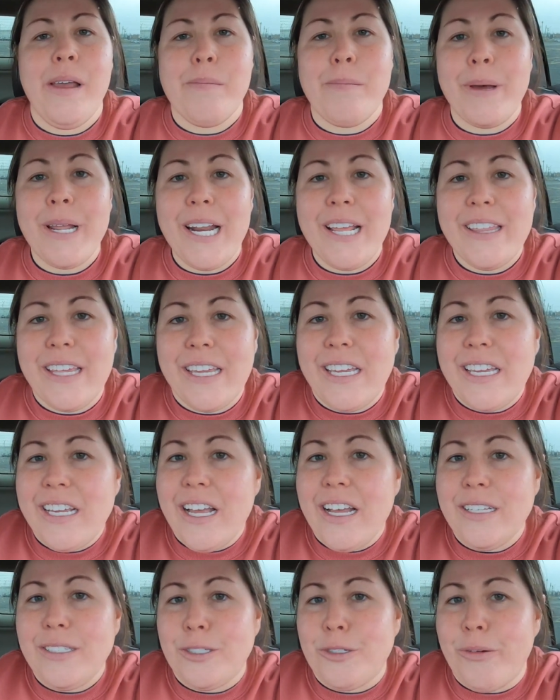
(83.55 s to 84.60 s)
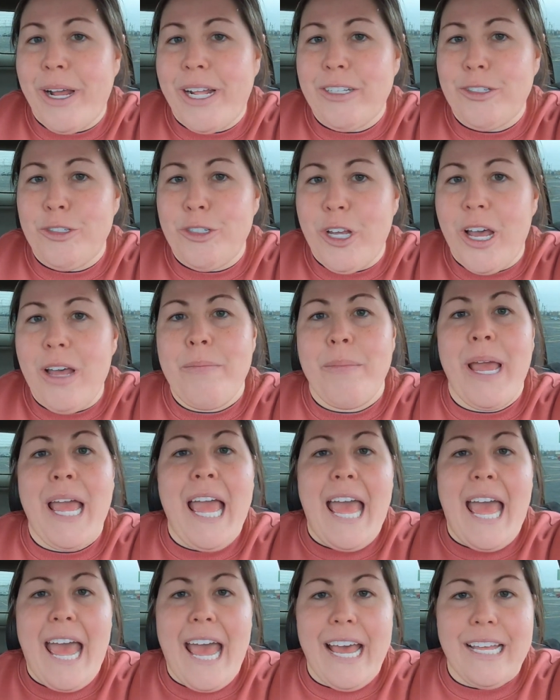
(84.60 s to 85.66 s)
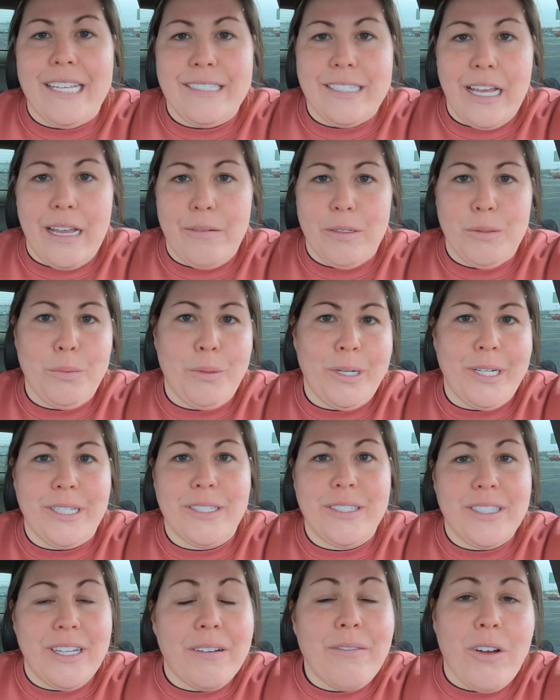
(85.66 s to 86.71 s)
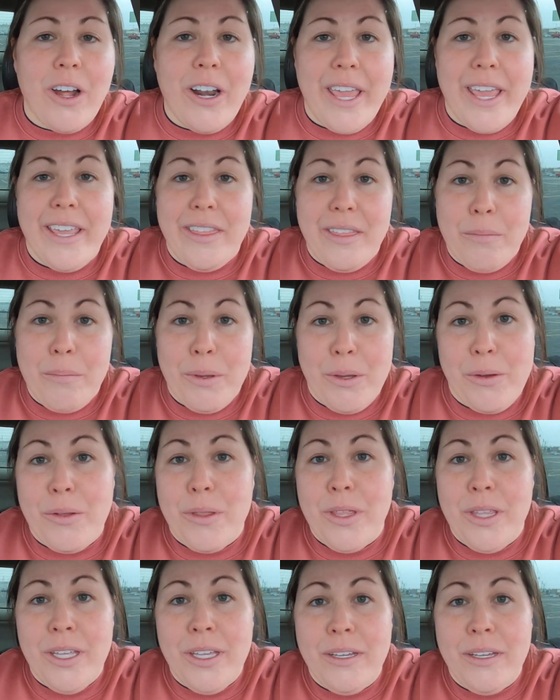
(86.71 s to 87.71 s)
but I think it got scratched up as I was putting stuff on it in the booth.